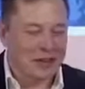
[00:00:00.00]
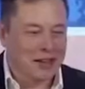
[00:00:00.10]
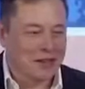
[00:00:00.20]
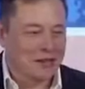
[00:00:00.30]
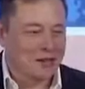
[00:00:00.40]

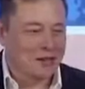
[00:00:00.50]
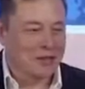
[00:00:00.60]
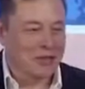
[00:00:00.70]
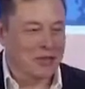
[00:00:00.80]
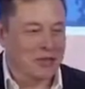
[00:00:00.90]

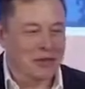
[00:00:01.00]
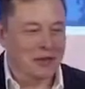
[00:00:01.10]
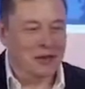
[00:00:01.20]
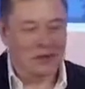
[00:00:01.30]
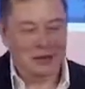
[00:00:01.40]

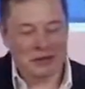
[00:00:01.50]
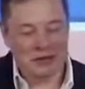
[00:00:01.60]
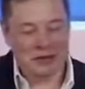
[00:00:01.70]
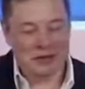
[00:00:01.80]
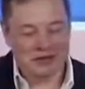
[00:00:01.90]
Yeah, there were a couple
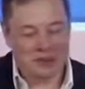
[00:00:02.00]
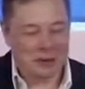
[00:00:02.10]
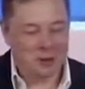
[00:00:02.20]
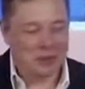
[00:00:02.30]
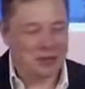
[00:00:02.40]
of key
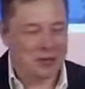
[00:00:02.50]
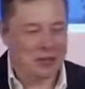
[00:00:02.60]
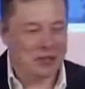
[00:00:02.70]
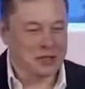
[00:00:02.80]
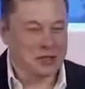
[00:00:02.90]
supercharger
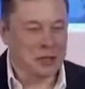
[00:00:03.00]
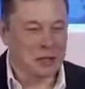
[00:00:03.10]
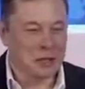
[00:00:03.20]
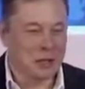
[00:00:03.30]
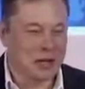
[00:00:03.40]
stations that
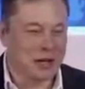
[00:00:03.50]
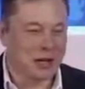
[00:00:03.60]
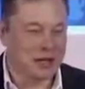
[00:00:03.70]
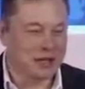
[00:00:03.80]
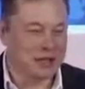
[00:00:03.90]
we were trying to
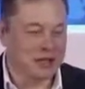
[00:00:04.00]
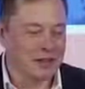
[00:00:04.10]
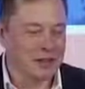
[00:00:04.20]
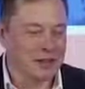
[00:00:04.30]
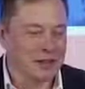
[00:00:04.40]
get
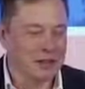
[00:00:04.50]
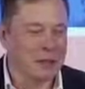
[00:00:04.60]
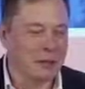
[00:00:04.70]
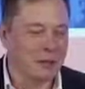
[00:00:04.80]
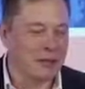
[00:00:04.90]

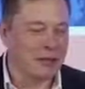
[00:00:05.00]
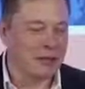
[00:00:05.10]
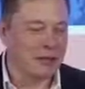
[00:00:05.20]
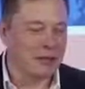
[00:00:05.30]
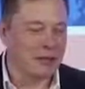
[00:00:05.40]
set
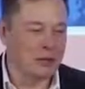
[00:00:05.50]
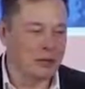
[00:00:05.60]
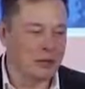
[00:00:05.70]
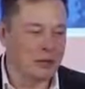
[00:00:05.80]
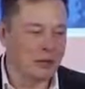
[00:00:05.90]
up
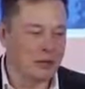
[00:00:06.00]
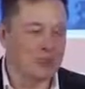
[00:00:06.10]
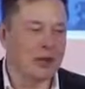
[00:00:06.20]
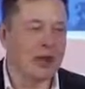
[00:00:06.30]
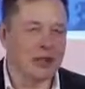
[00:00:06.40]
before the
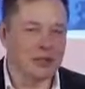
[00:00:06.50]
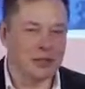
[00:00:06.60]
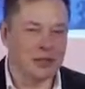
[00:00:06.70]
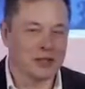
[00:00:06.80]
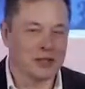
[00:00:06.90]
Christmas
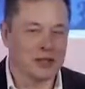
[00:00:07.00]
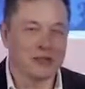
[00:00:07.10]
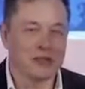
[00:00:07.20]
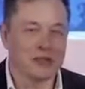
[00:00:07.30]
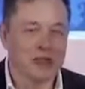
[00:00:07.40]
holidays last year.